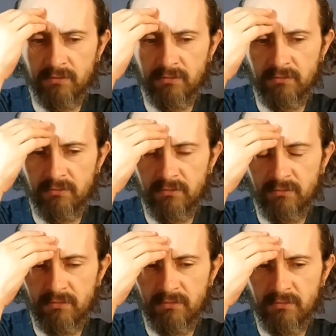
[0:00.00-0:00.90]

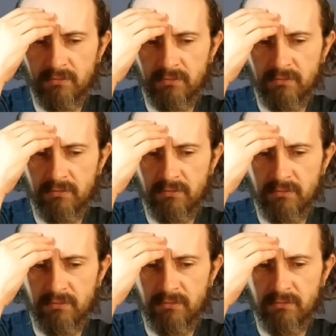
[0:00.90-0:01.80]

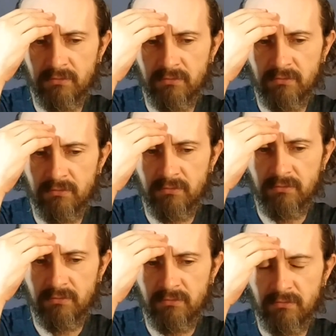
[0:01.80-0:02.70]

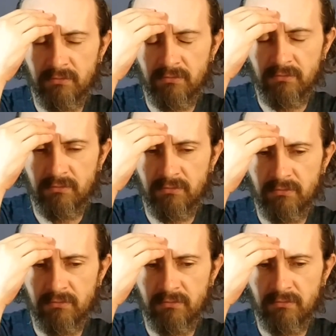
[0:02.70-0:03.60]

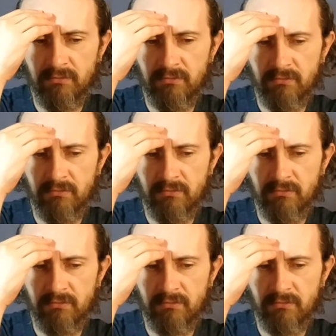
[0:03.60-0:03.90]
(silence)